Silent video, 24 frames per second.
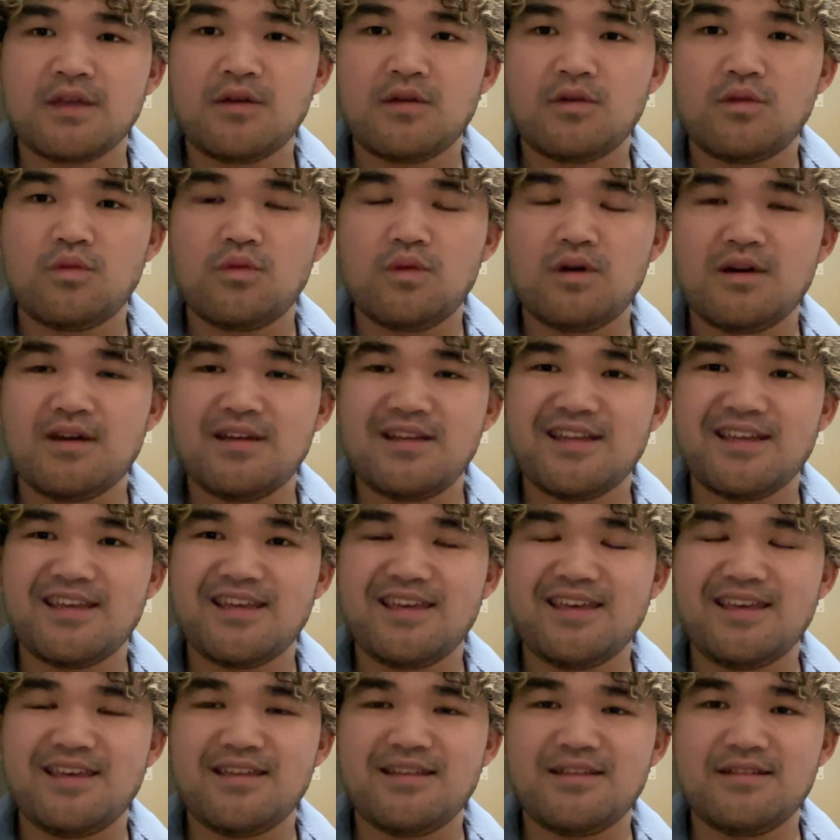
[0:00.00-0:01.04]
one
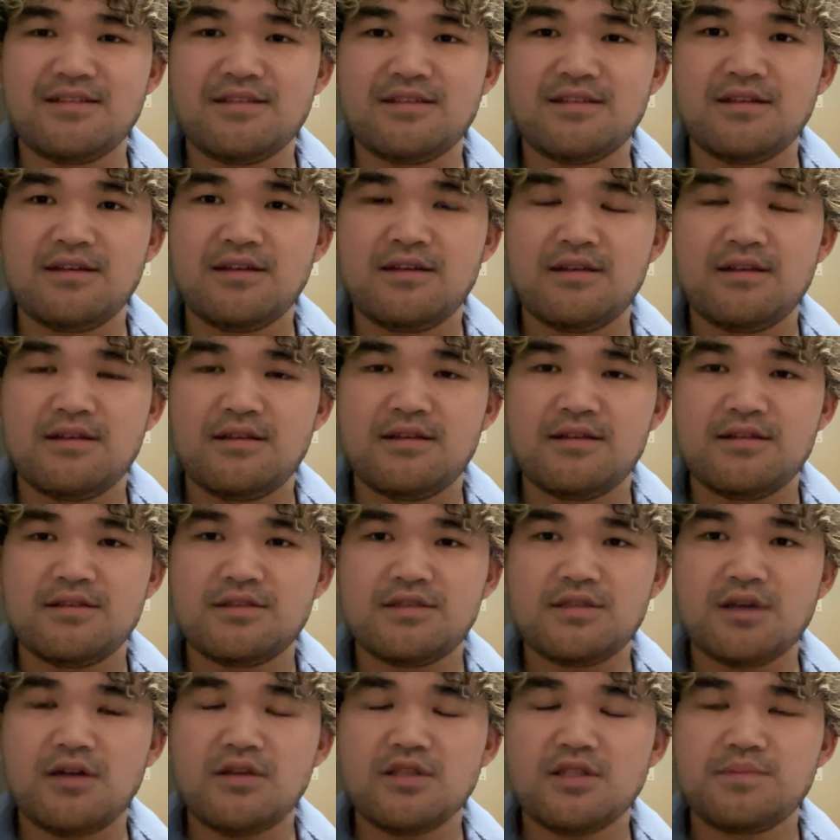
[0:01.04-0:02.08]
in
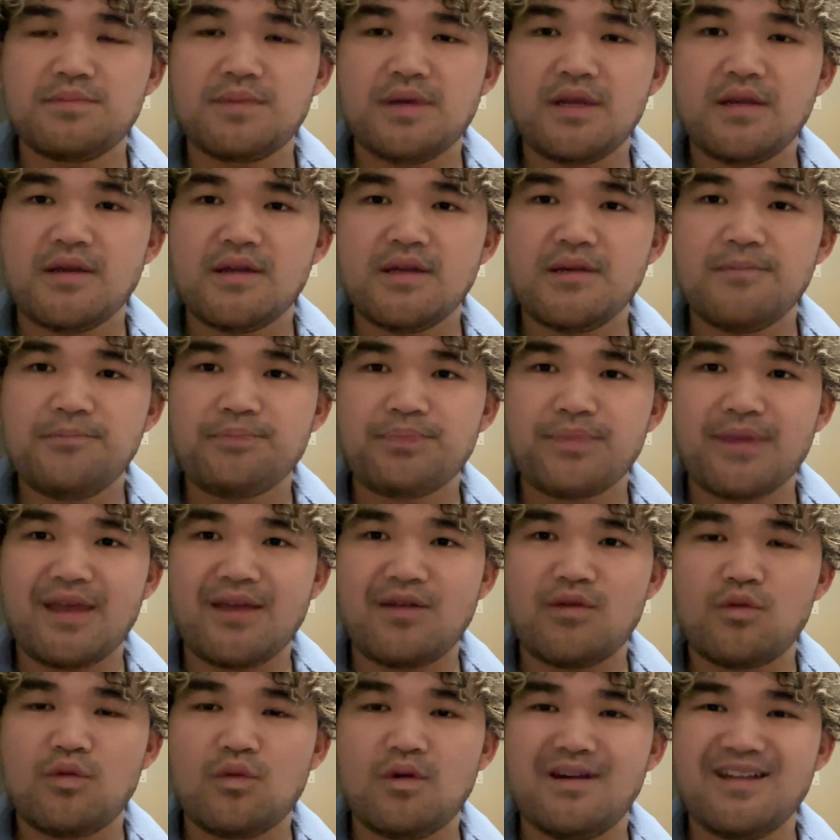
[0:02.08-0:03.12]
Salisbury and
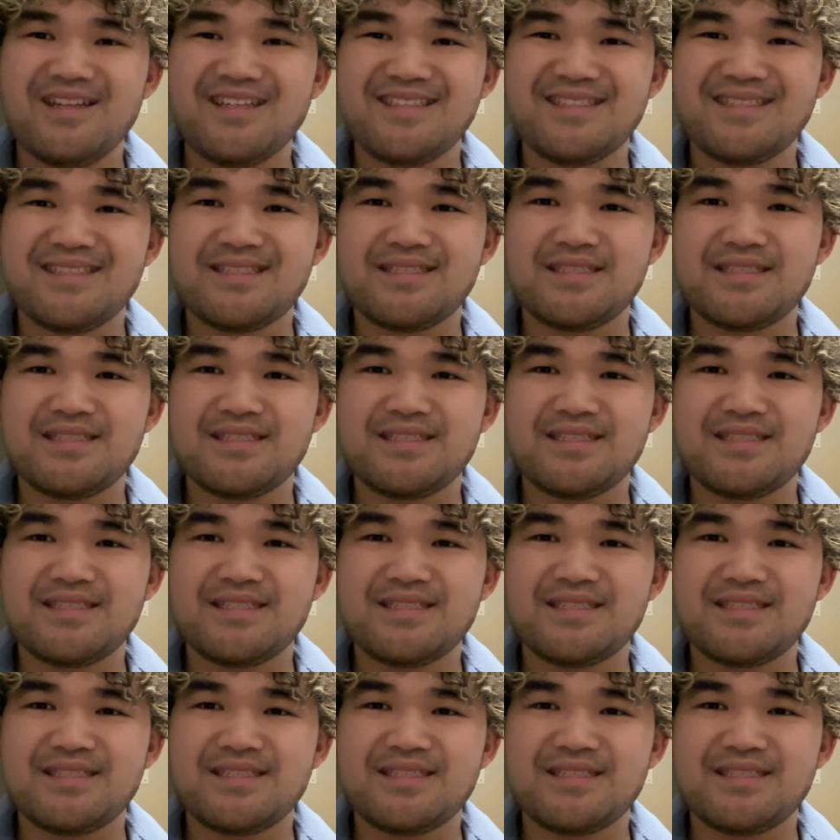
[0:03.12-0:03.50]
one in